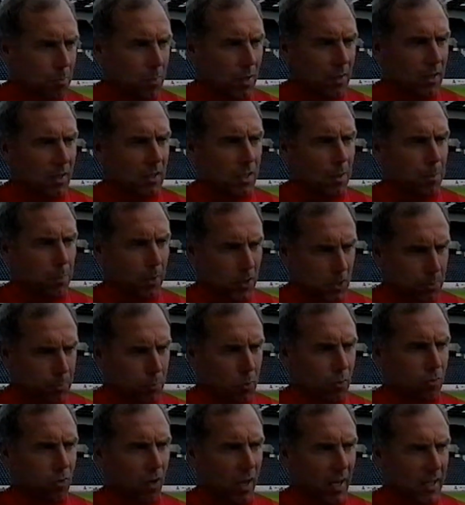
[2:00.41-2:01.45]
But I think the players
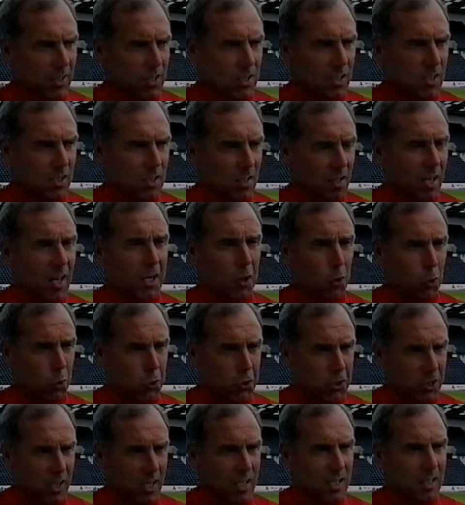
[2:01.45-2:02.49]
proved last season they are a
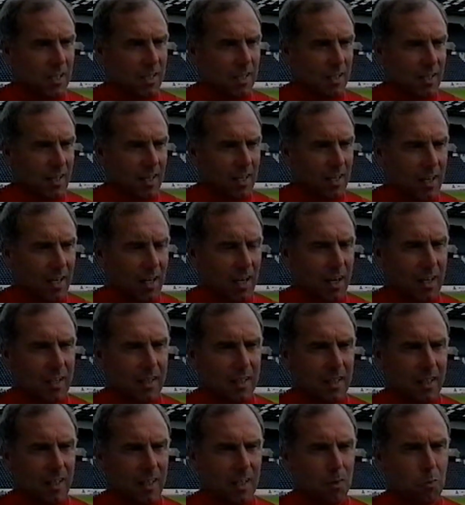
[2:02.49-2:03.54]
good side
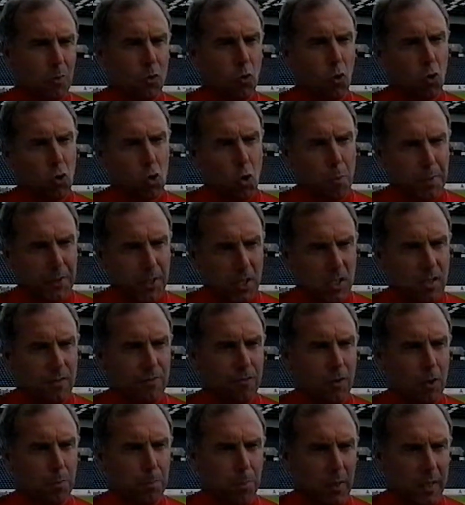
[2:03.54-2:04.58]
and uh, we've got
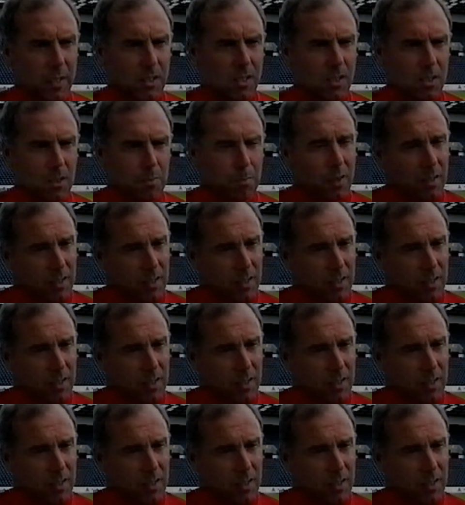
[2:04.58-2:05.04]
competition for places.